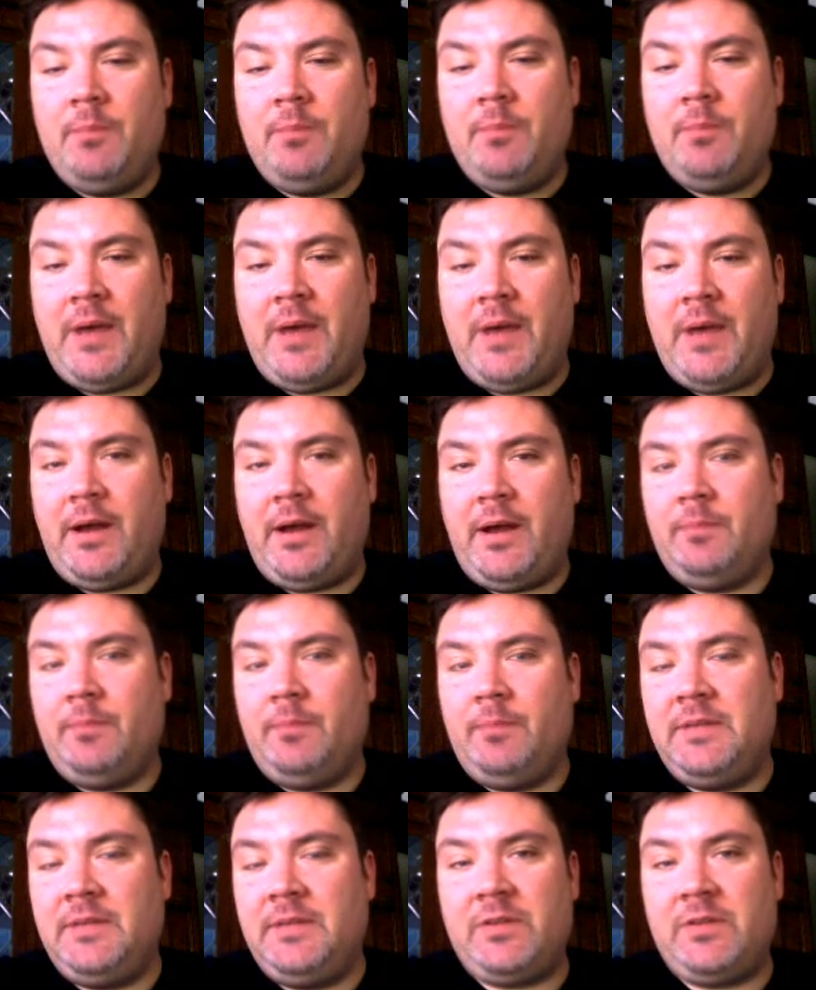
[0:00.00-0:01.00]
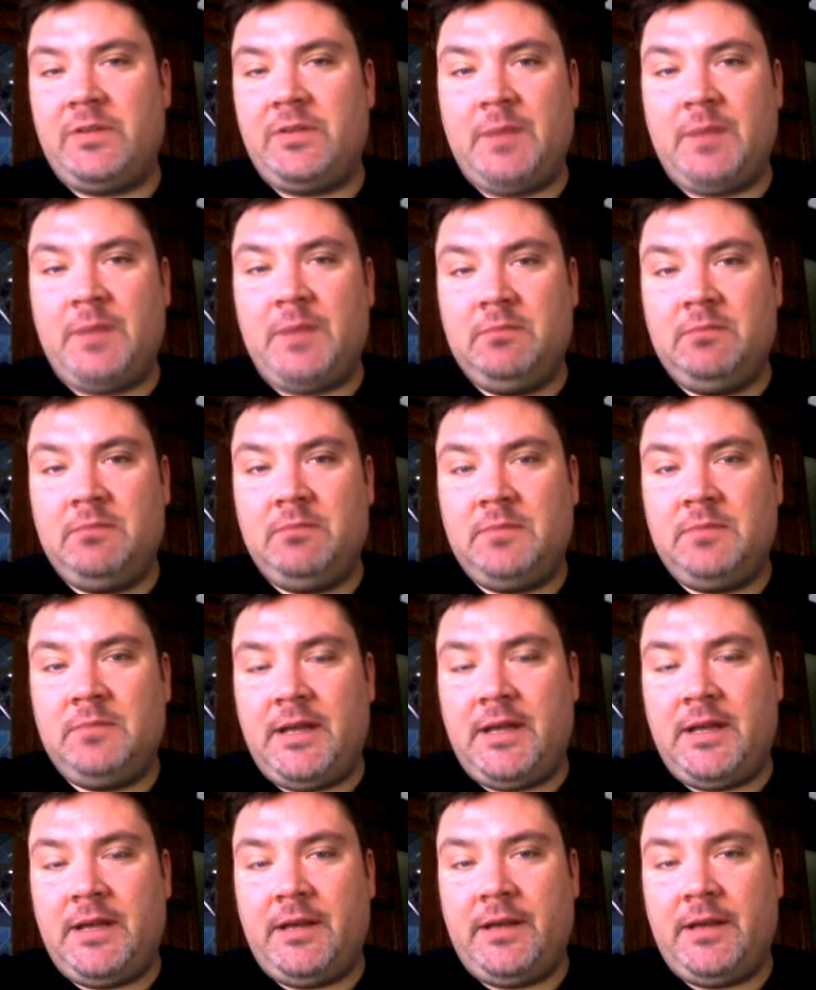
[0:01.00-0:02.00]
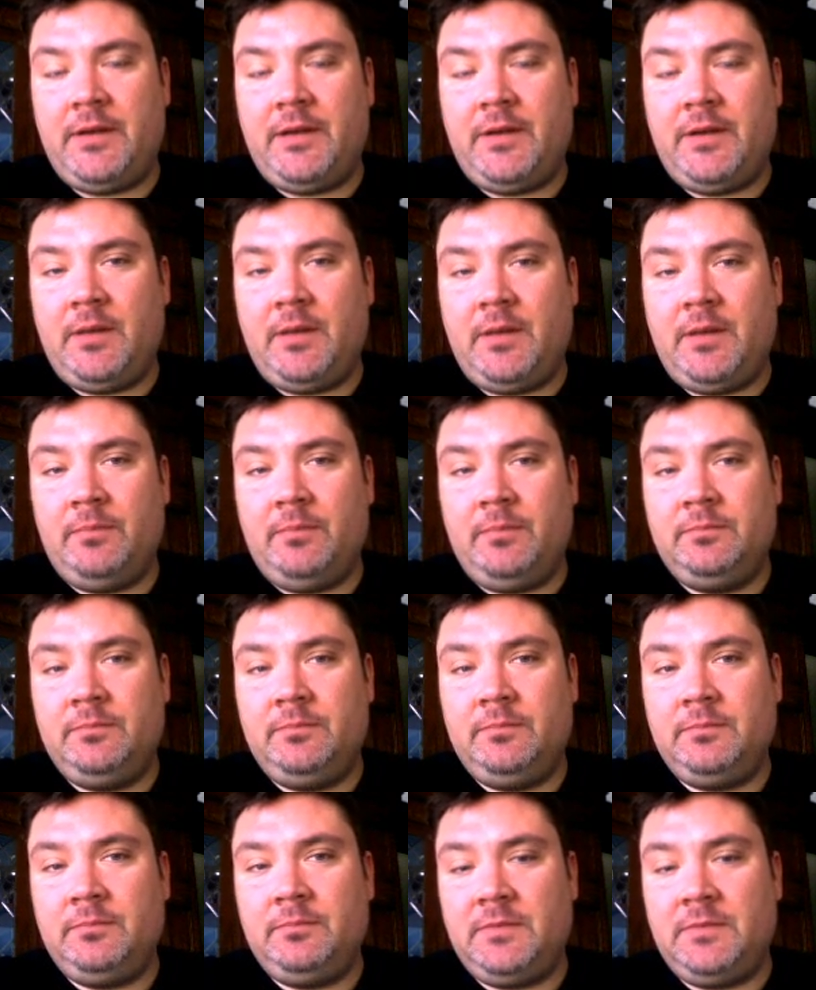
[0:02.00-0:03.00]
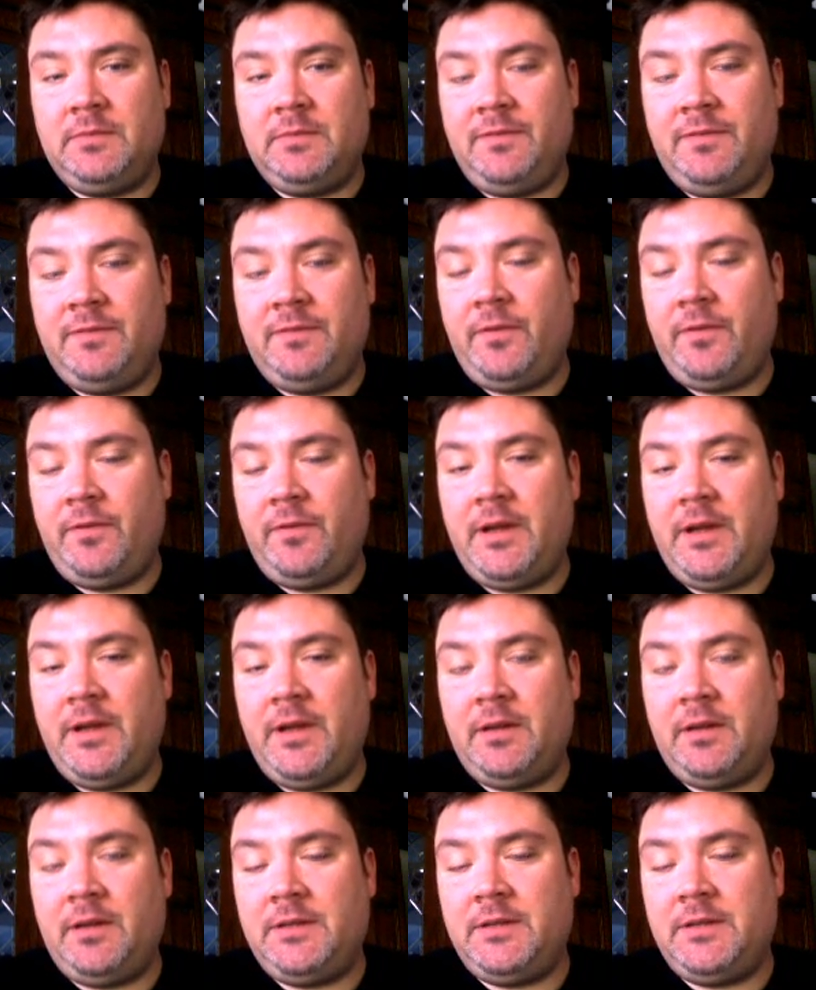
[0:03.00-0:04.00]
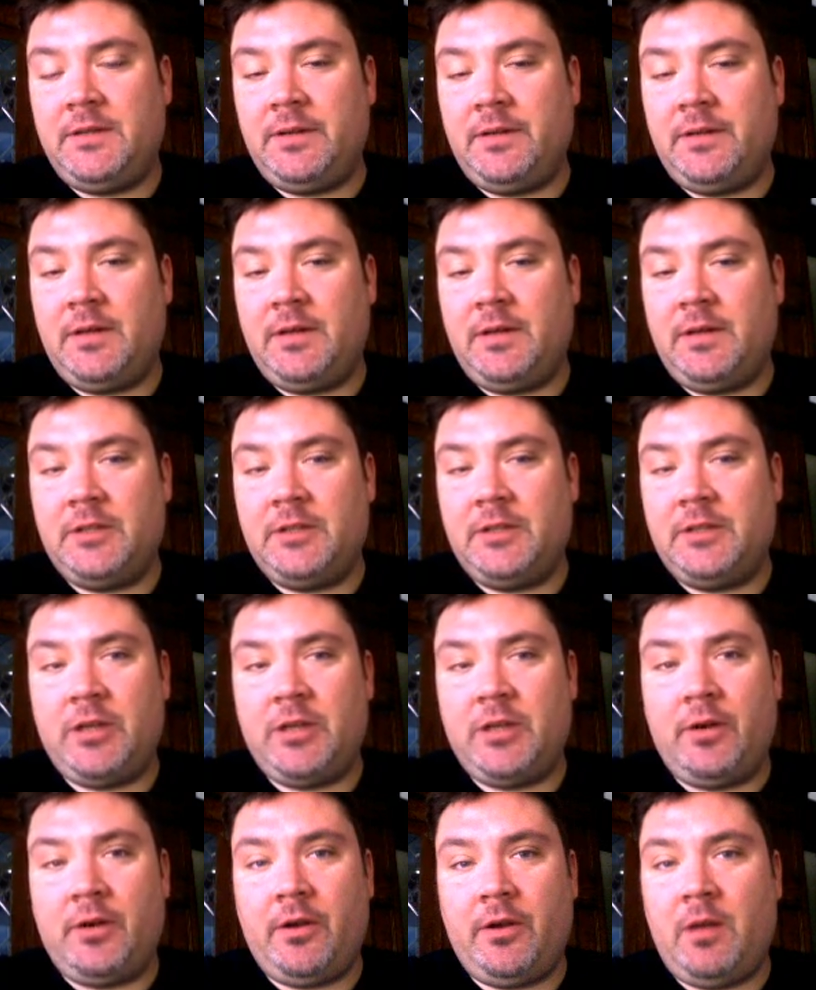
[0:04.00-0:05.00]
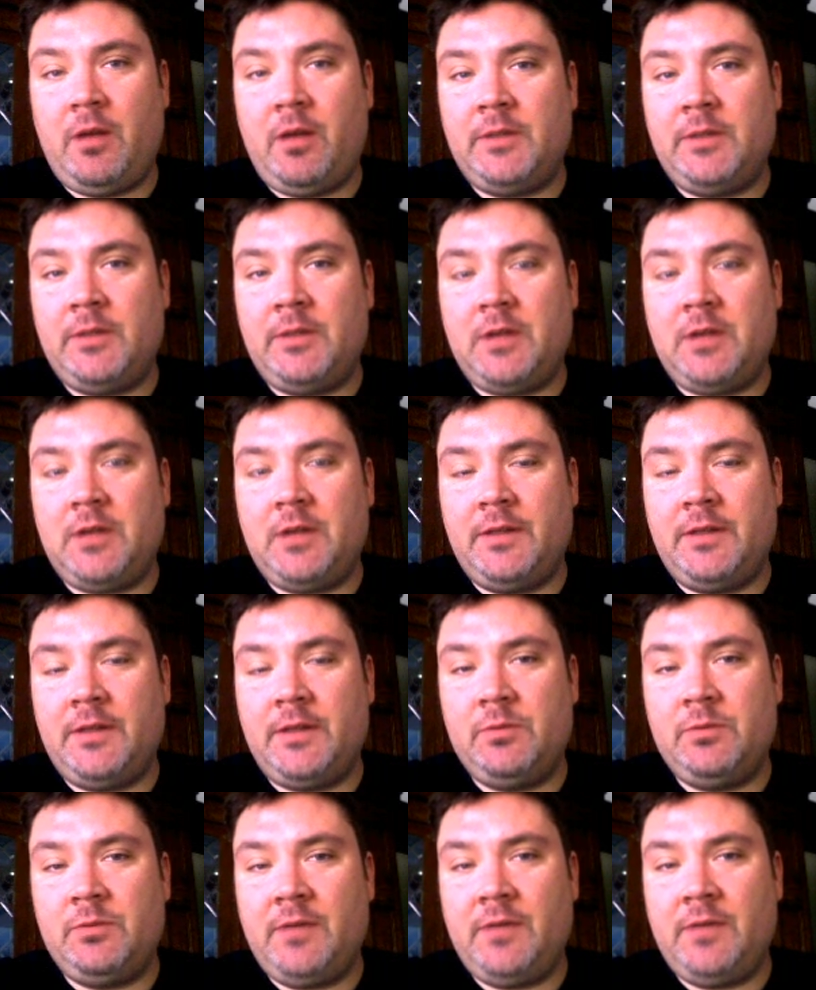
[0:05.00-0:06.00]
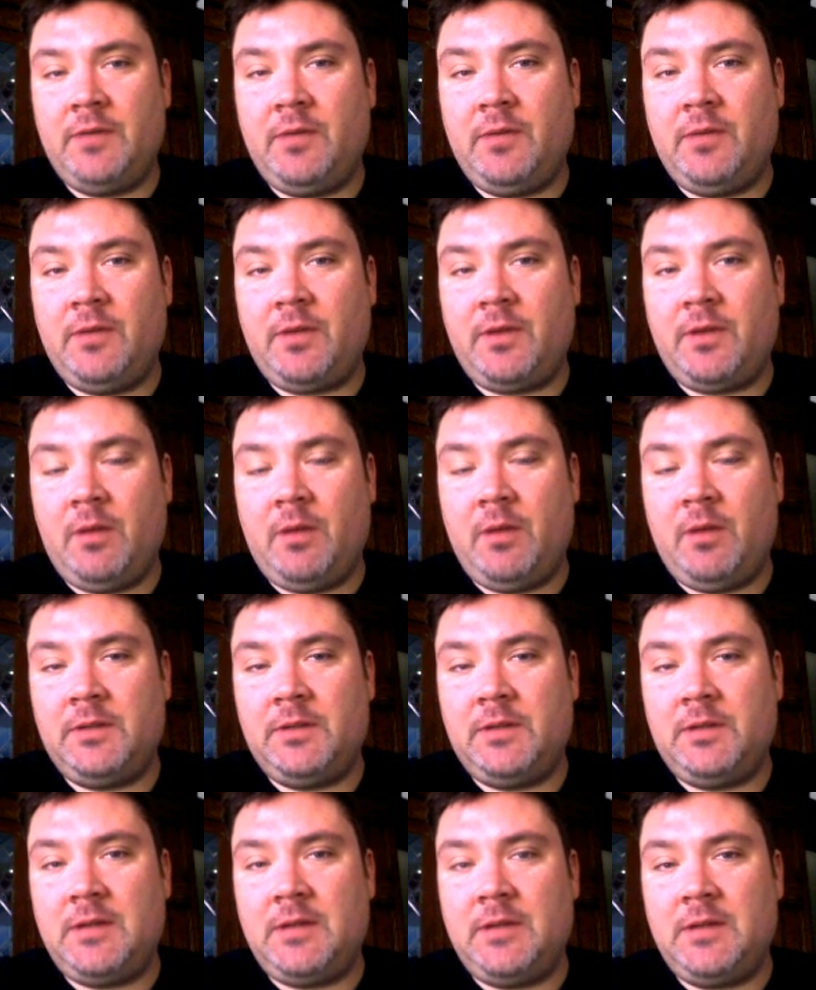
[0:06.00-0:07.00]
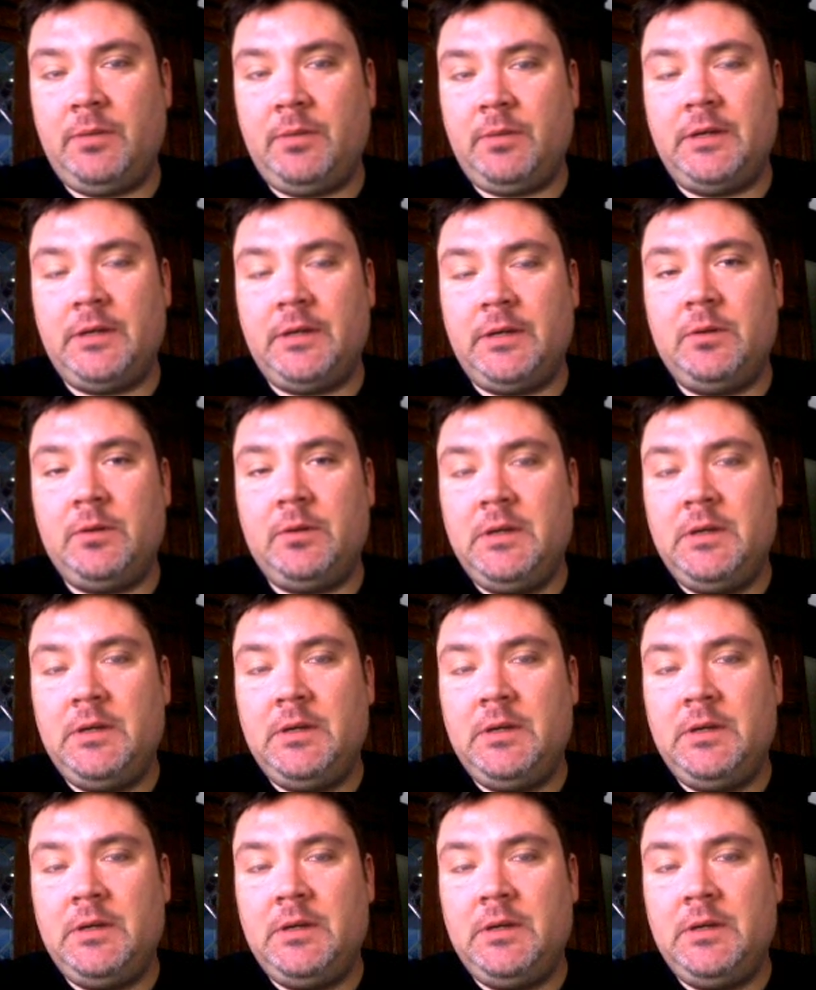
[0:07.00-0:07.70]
But give it a spin, and feel free to share your comments on this movie with the comments down below.